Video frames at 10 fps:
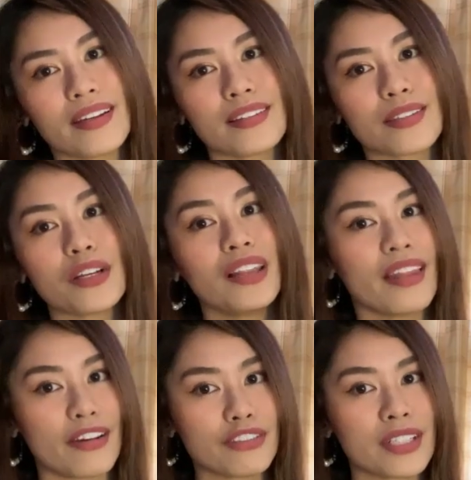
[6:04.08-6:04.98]
is
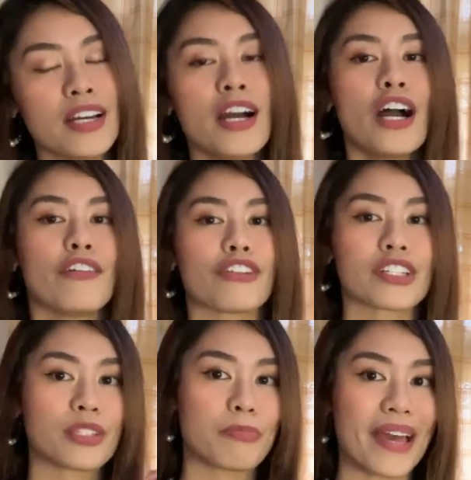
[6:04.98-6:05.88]
left
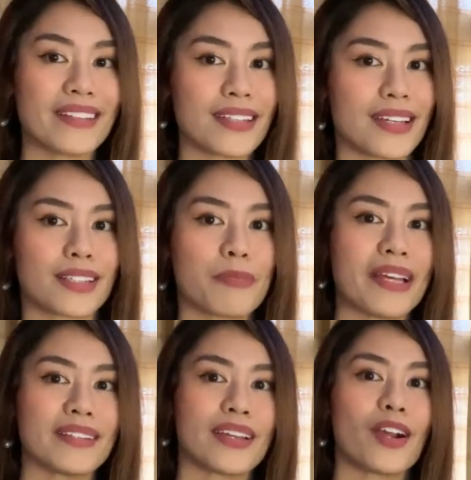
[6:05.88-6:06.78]
for spending
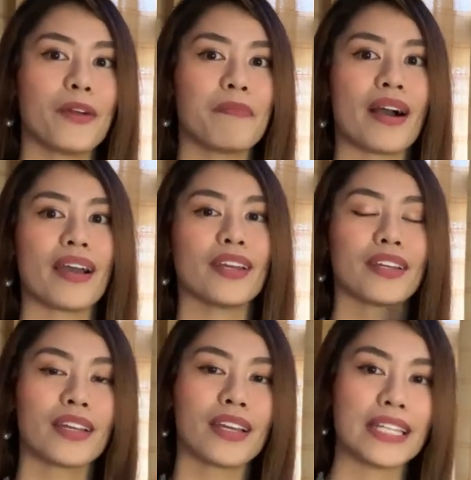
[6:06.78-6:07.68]
on my
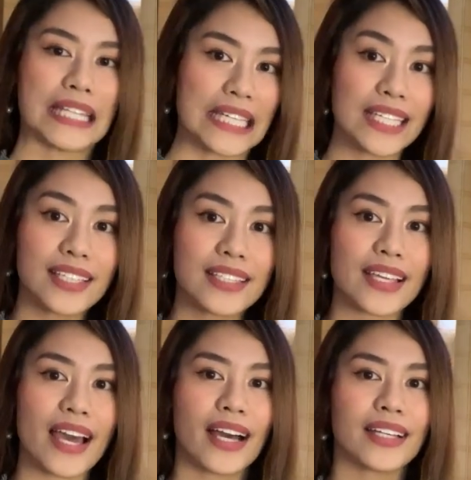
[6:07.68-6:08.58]
needs.
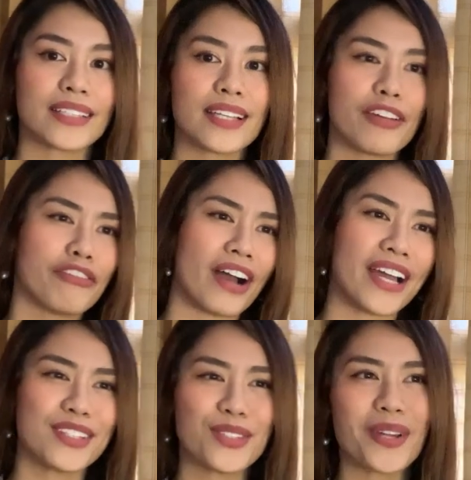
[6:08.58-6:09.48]
And if
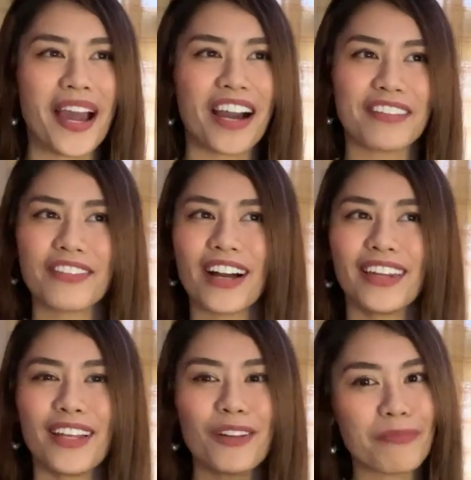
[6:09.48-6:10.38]
I do have
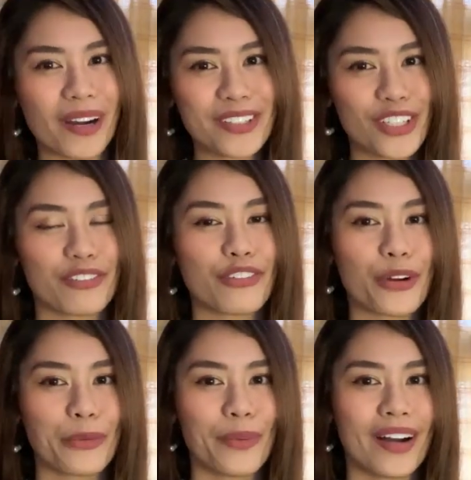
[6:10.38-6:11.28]
a little budget
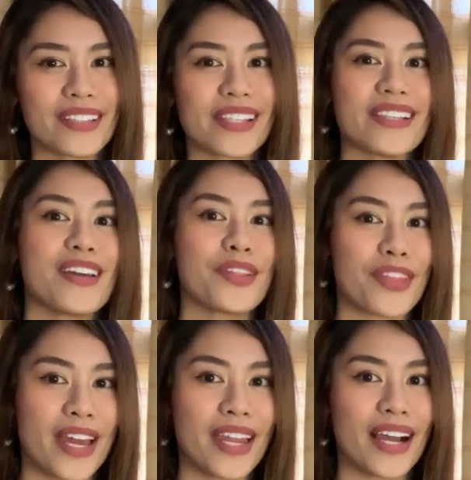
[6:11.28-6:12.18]
for a
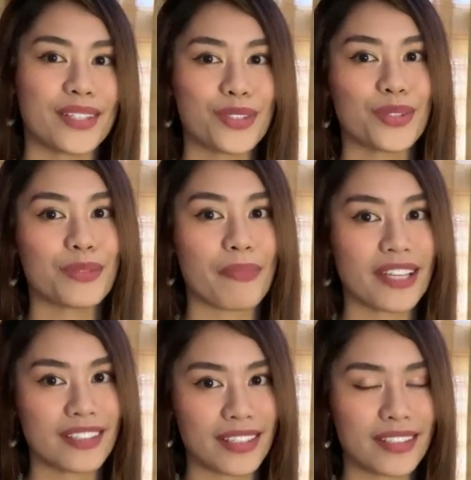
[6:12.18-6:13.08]
month, then I do
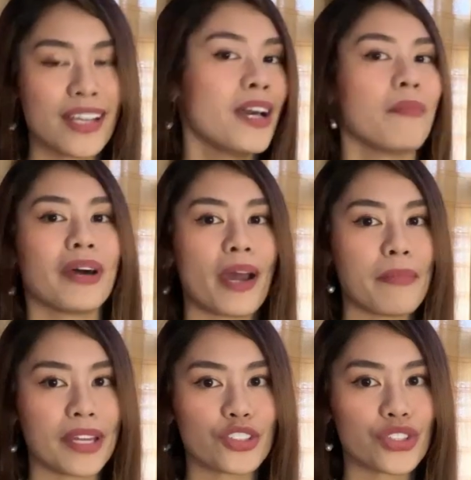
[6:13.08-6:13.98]
spend it. But
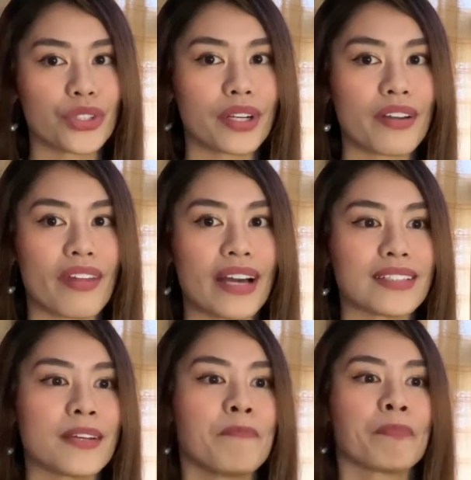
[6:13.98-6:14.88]
I make sure
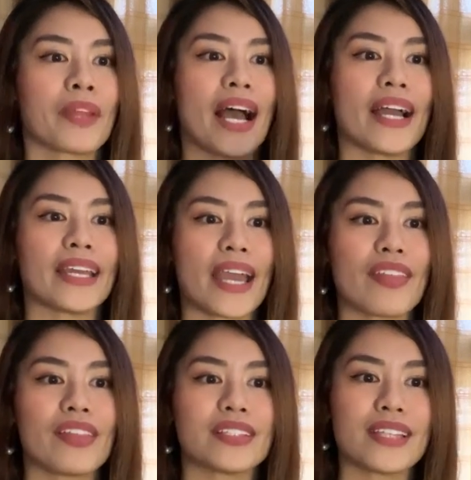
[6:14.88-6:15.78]
that I
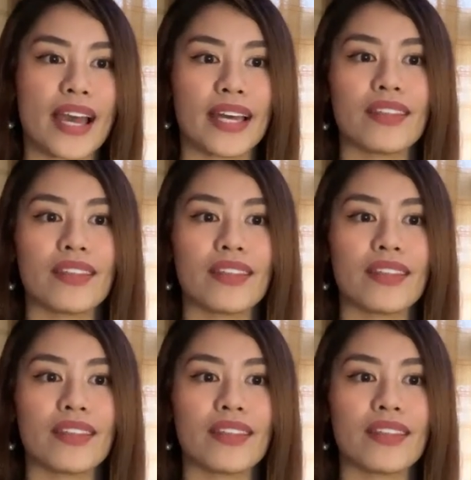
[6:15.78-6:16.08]
get the 10,